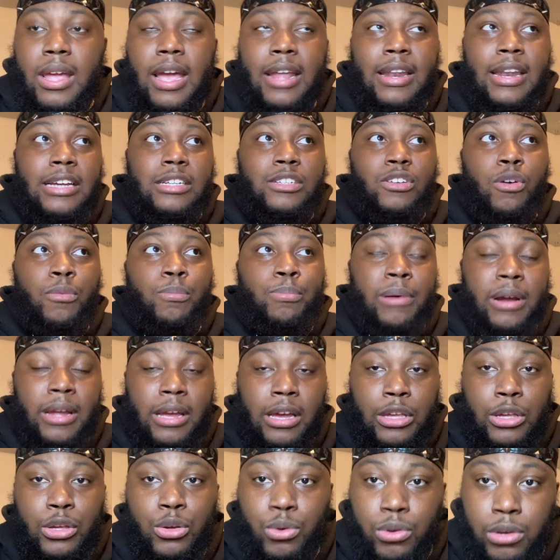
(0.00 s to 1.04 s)
and that's gonna
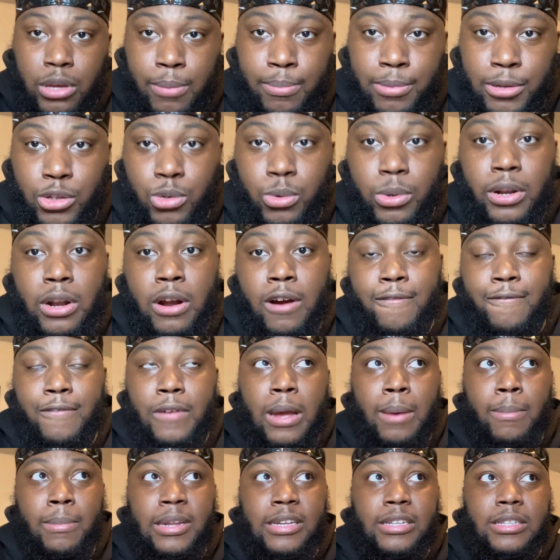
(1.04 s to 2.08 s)
bring a union between our
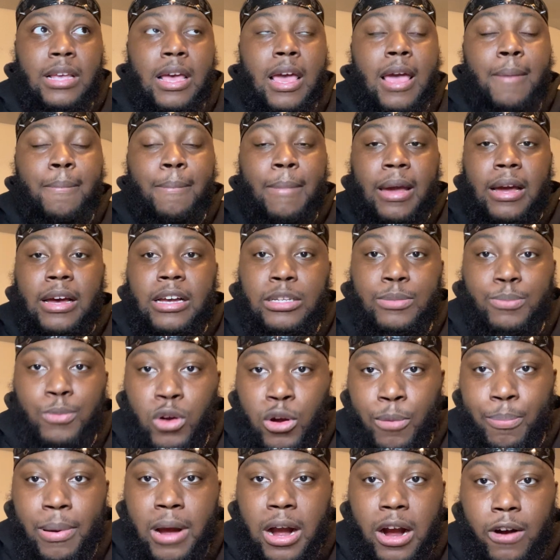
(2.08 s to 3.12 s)
families, make us
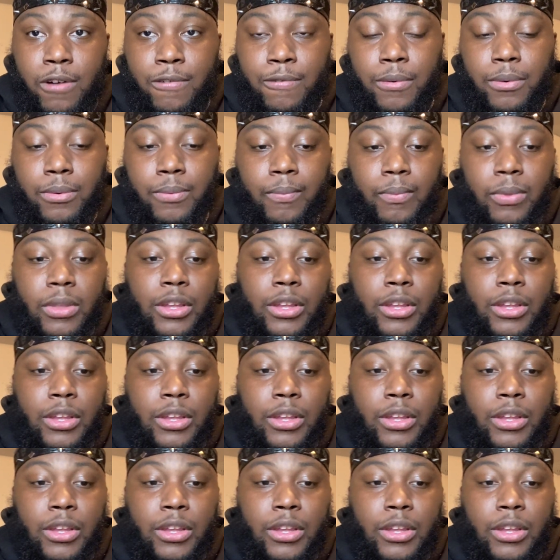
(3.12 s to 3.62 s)
more powerful.